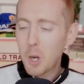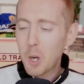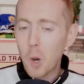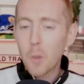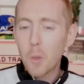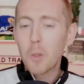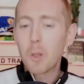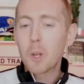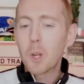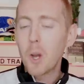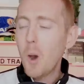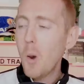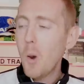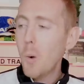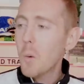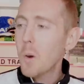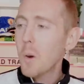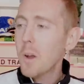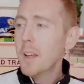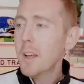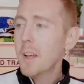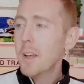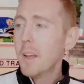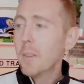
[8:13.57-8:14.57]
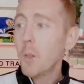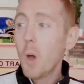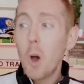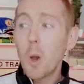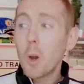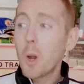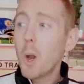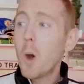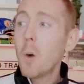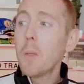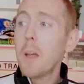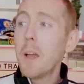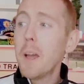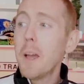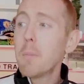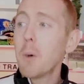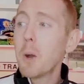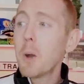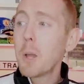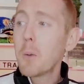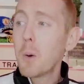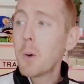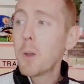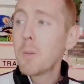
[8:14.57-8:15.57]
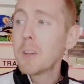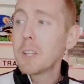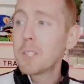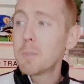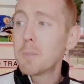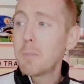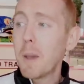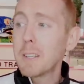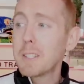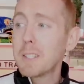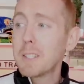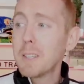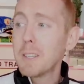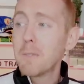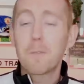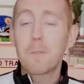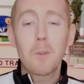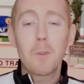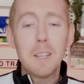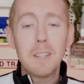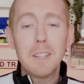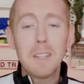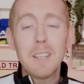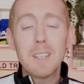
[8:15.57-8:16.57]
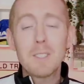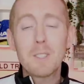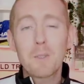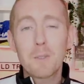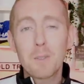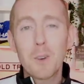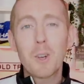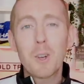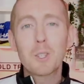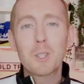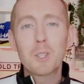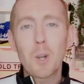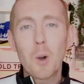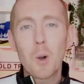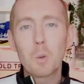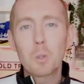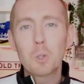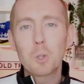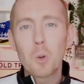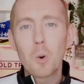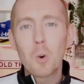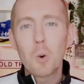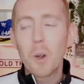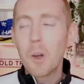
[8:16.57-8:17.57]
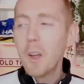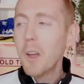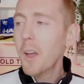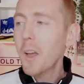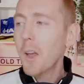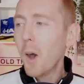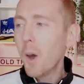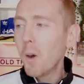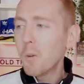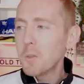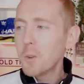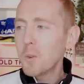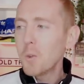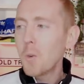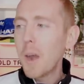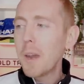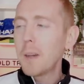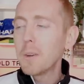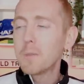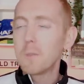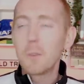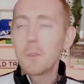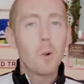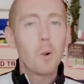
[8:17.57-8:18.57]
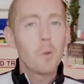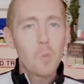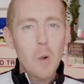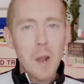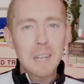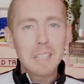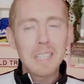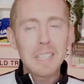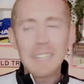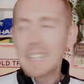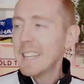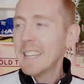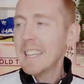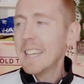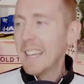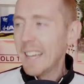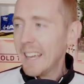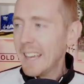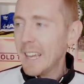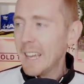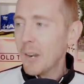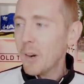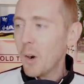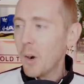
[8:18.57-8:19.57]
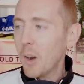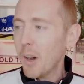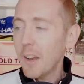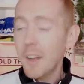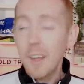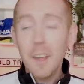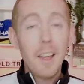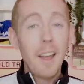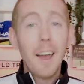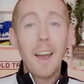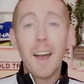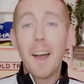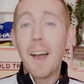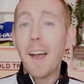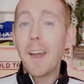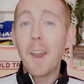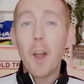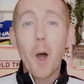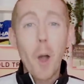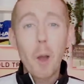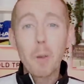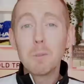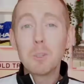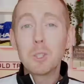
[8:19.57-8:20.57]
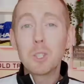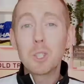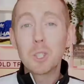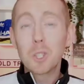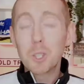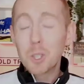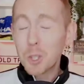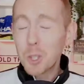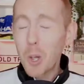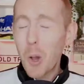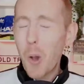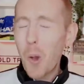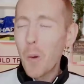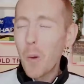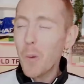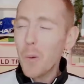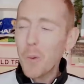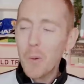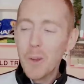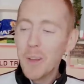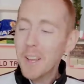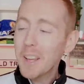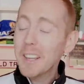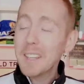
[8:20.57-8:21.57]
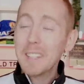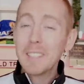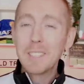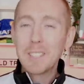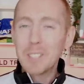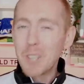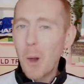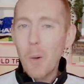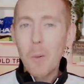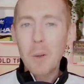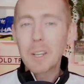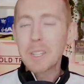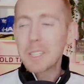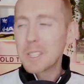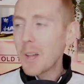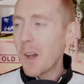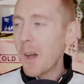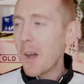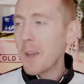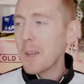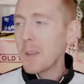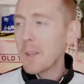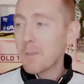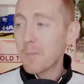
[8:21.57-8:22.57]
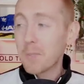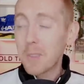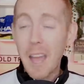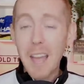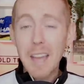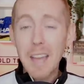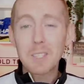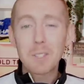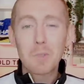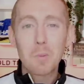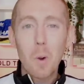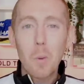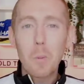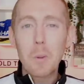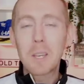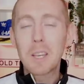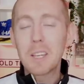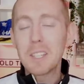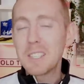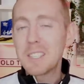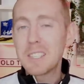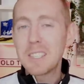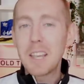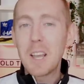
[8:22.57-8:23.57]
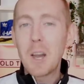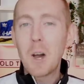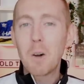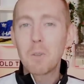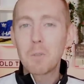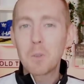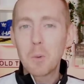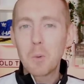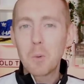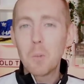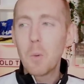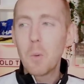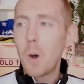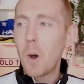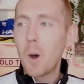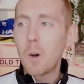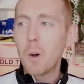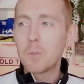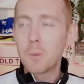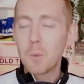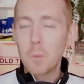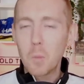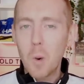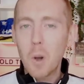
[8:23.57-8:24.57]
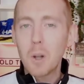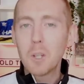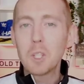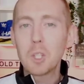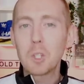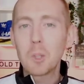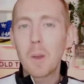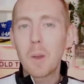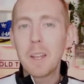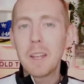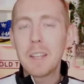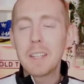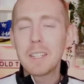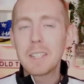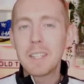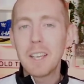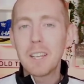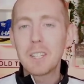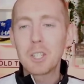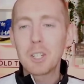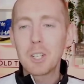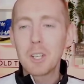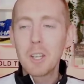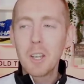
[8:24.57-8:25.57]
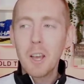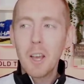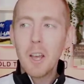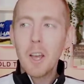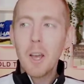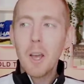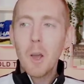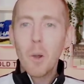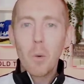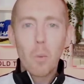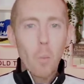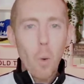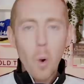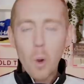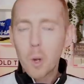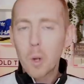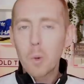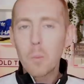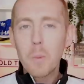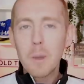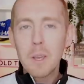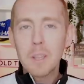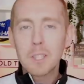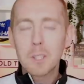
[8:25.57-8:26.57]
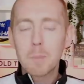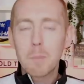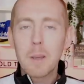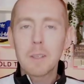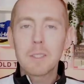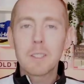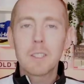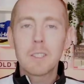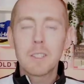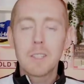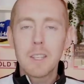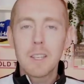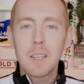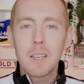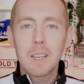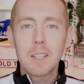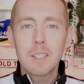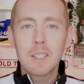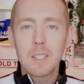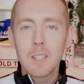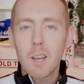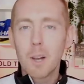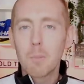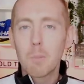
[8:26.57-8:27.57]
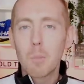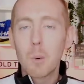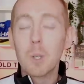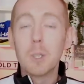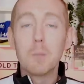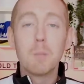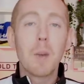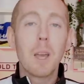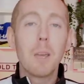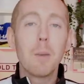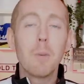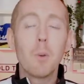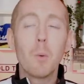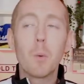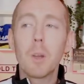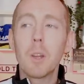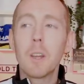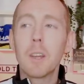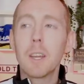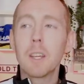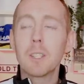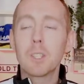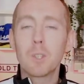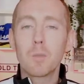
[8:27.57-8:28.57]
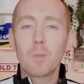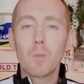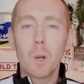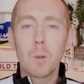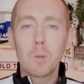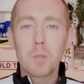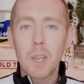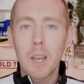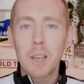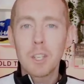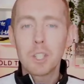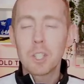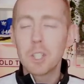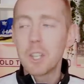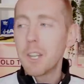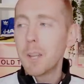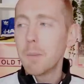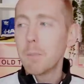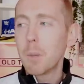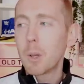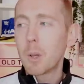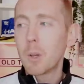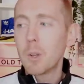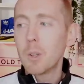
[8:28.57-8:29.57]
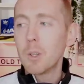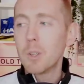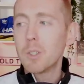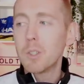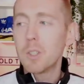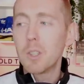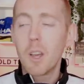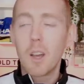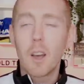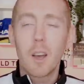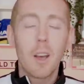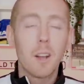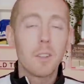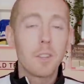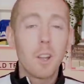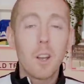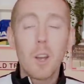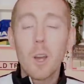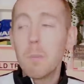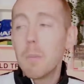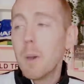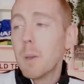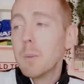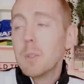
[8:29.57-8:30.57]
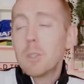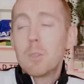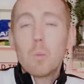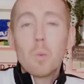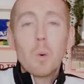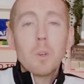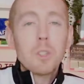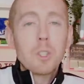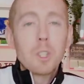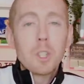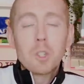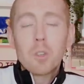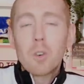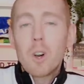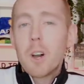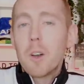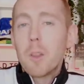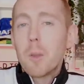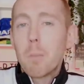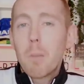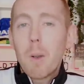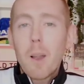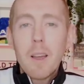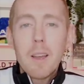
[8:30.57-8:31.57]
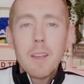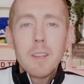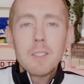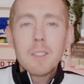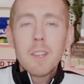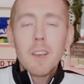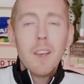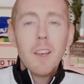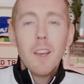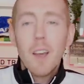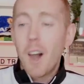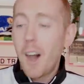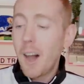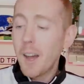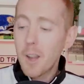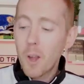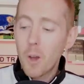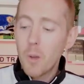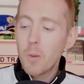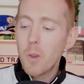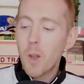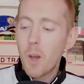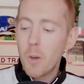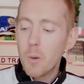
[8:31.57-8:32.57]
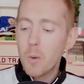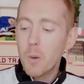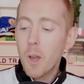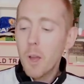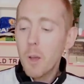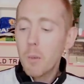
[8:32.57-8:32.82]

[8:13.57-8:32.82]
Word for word: got the goal. Not a goal that anybody would have expected. Fred is the first goal scorer of the Ralf Rangnick era. And I'm so so excited. If that's what we can see after after one training session, what can we expect to see against young boys? Maybe we're going to get some rotation in because uh, I don't know. Maybe he wants to try other players. I don't know,